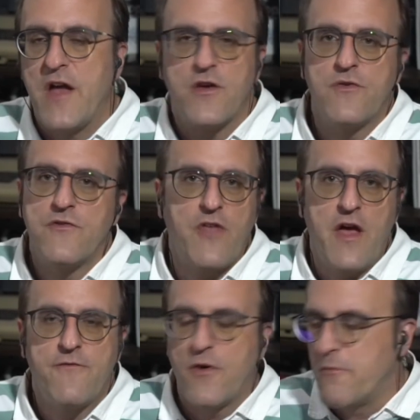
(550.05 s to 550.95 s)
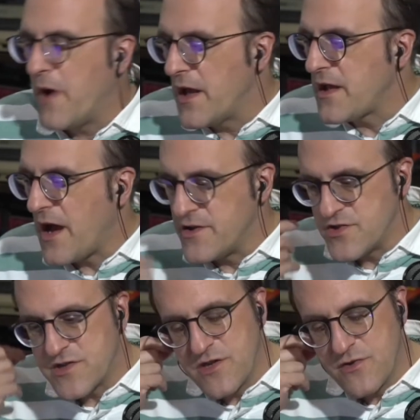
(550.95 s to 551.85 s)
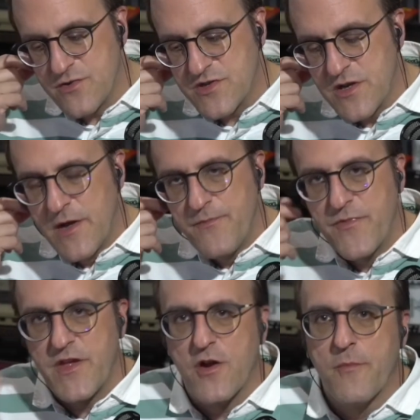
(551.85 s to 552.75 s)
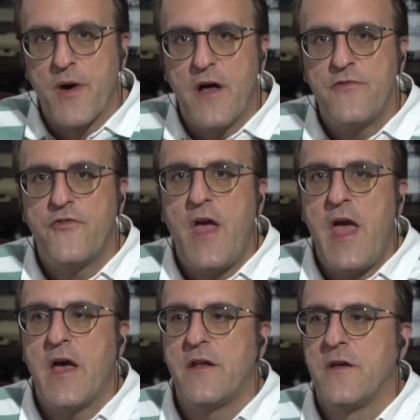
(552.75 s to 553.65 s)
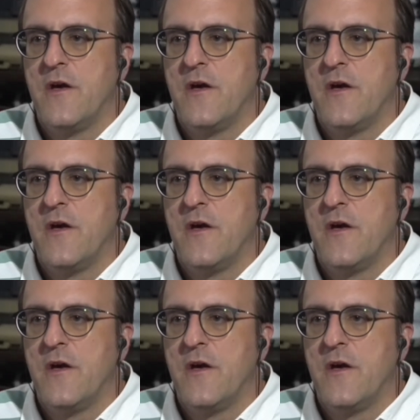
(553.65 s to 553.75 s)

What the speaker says: I don't use the headphone mic. I just use the earbuds and